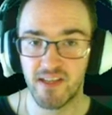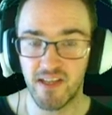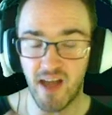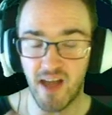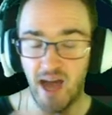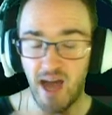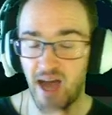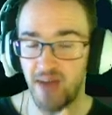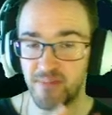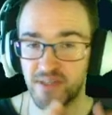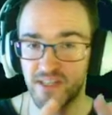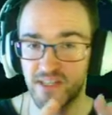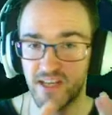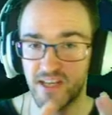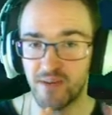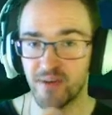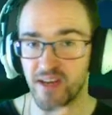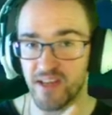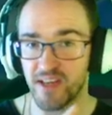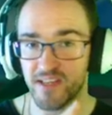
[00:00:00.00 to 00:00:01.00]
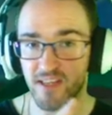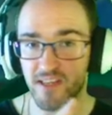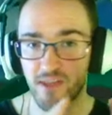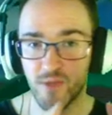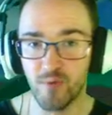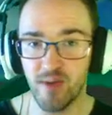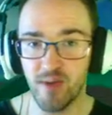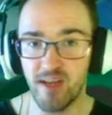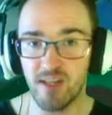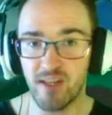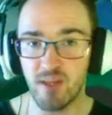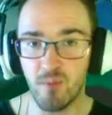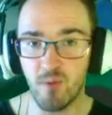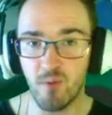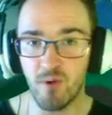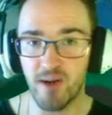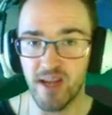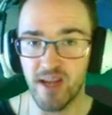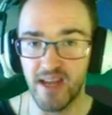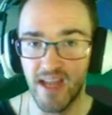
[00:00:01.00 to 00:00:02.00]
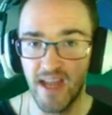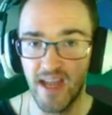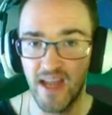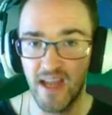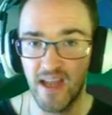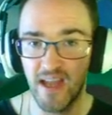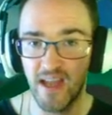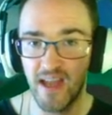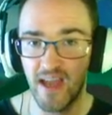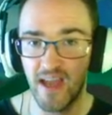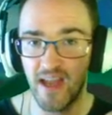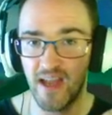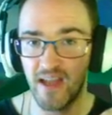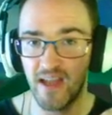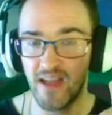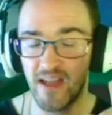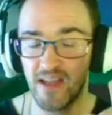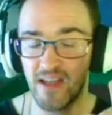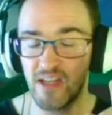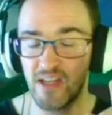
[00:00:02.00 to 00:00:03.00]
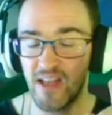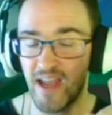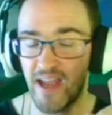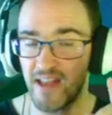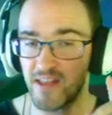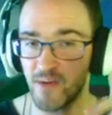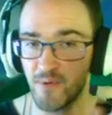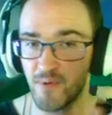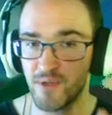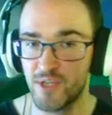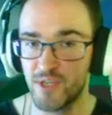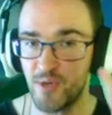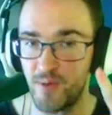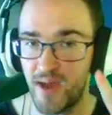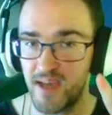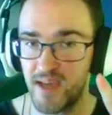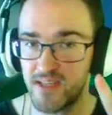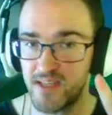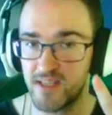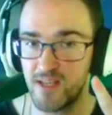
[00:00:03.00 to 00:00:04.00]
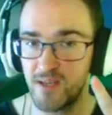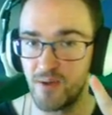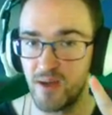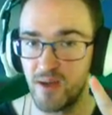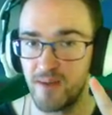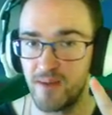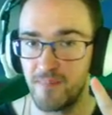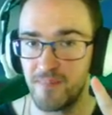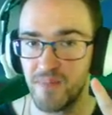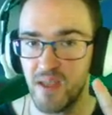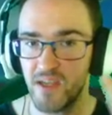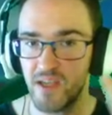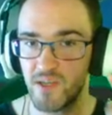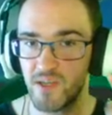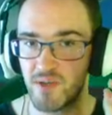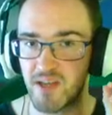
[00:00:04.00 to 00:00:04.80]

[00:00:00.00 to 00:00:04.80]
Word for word: I'm serious. 3 in the morning. And there were two ways to do it. You could